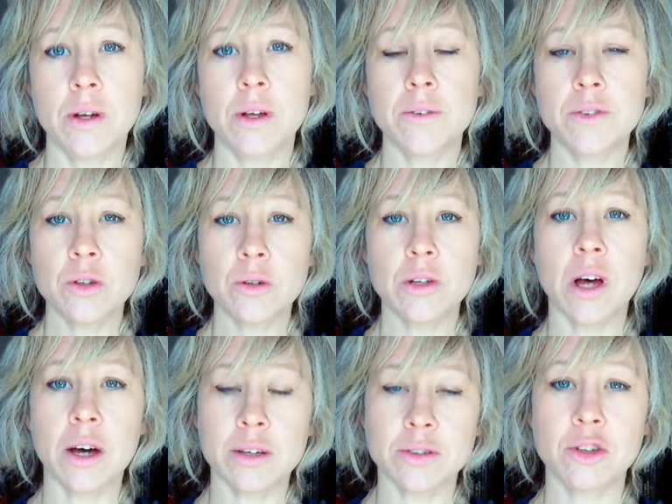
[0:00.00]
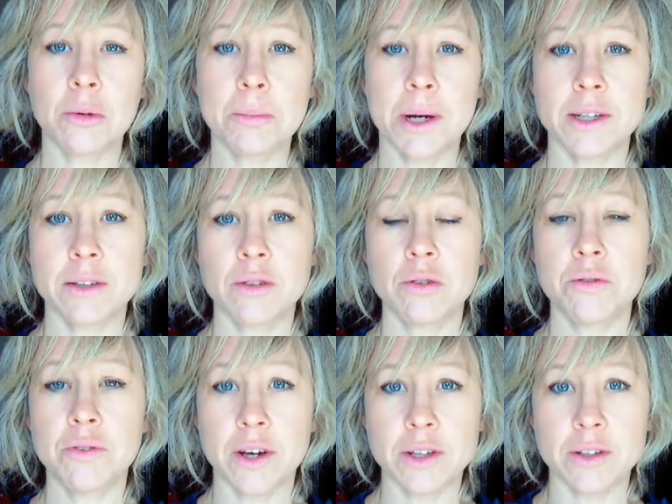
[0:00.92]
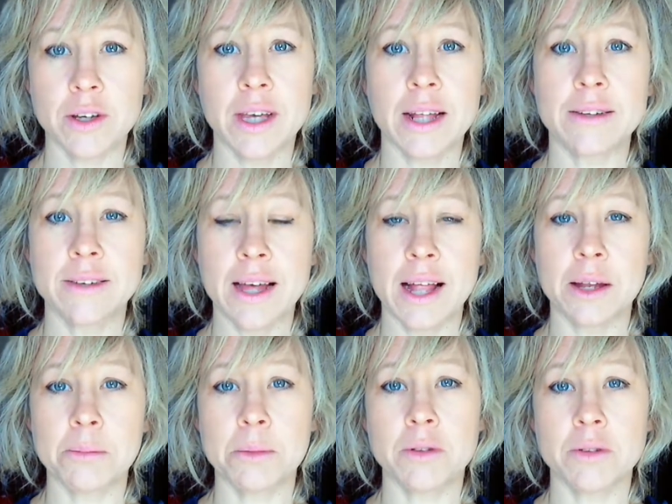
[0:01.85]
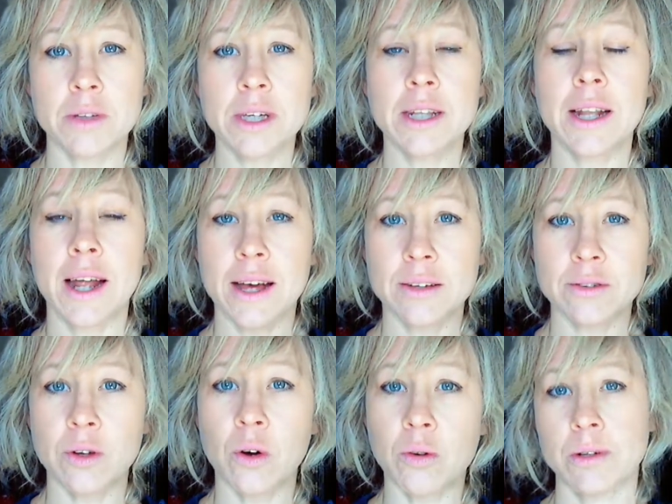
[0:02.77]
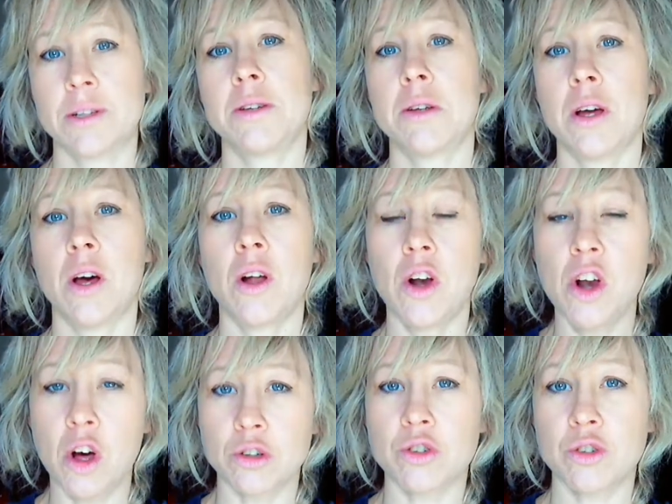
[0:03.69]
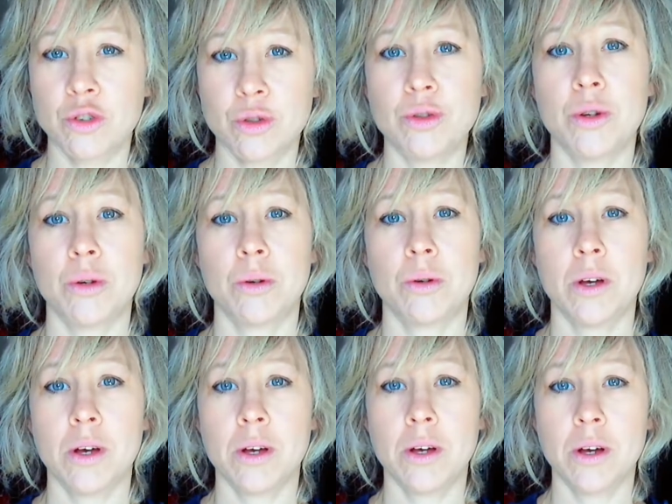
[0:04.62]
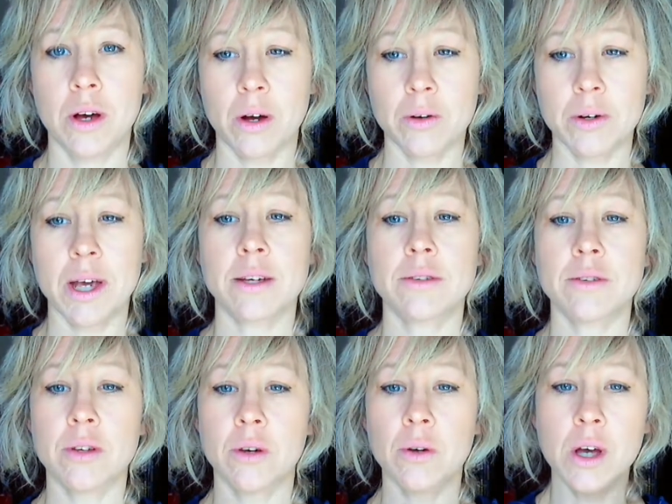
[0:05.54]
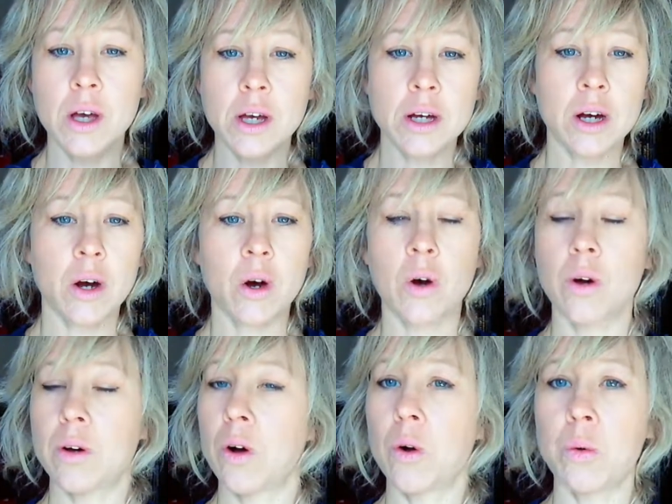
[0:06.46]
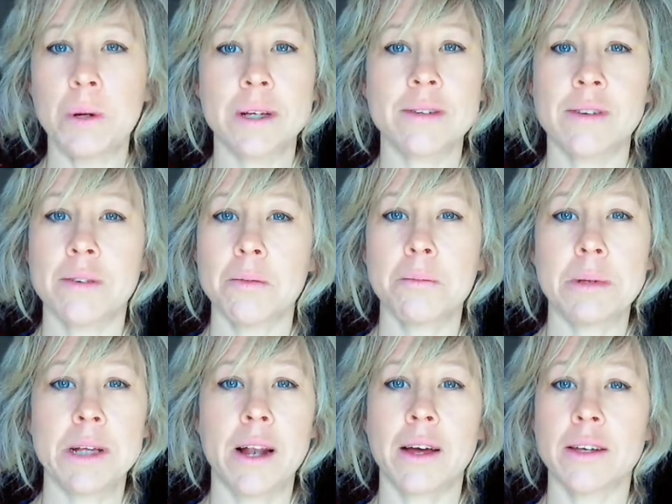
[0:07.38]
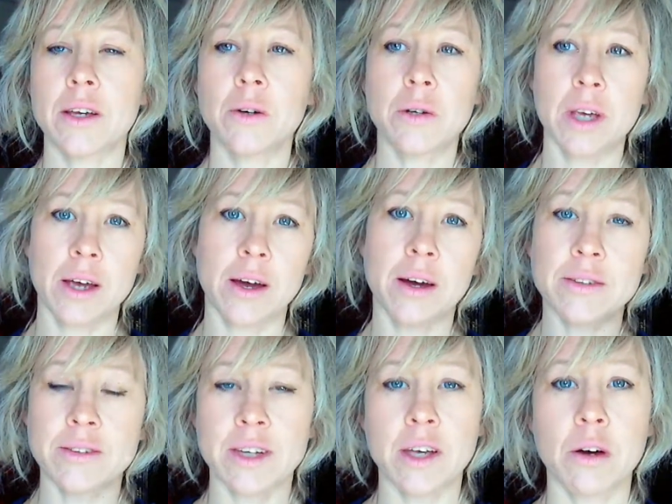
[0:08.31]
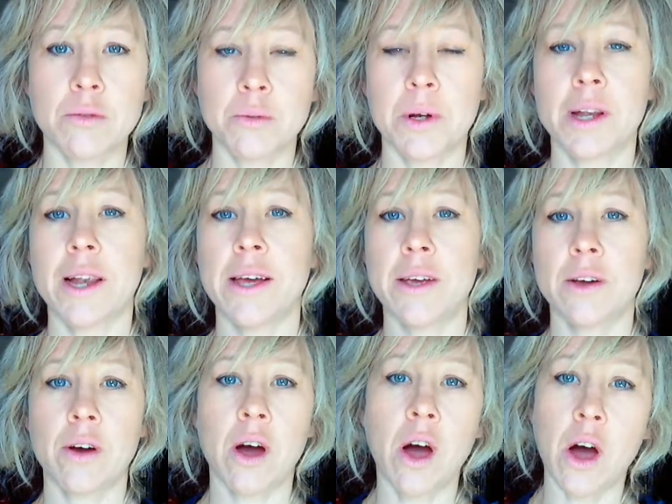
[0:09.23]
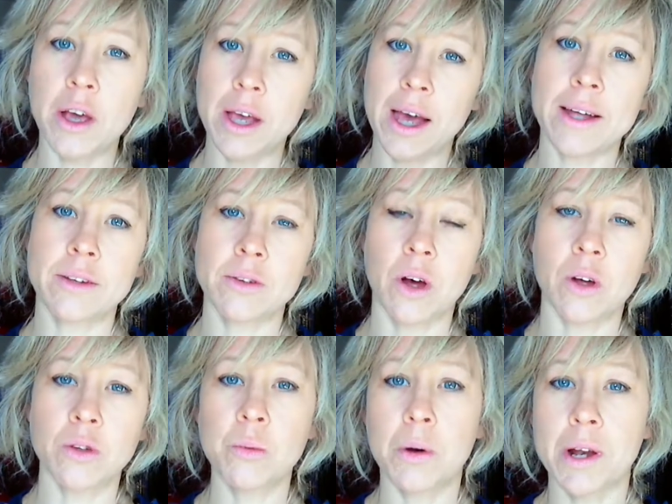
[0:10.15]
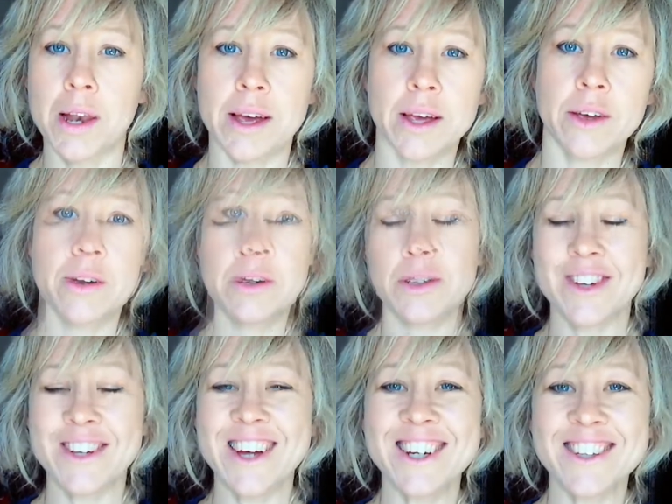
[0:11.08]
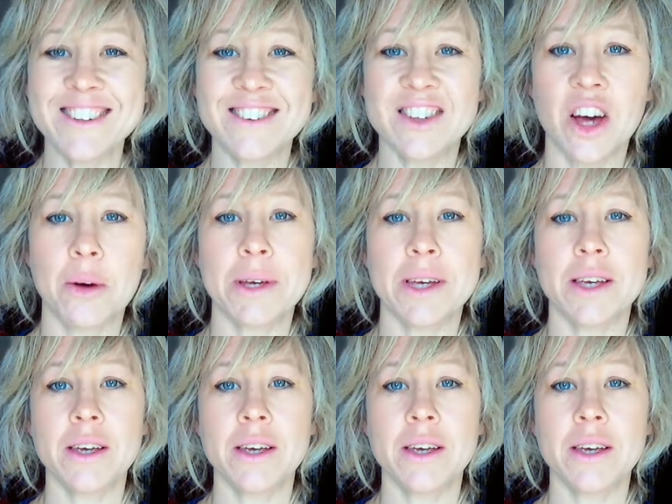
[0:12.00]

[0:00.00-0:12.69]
Don't ask your body to fight against element. It has already a lot to do. Okay, so always be like, okay, I take off one layer, I add on one layer. The night is coming,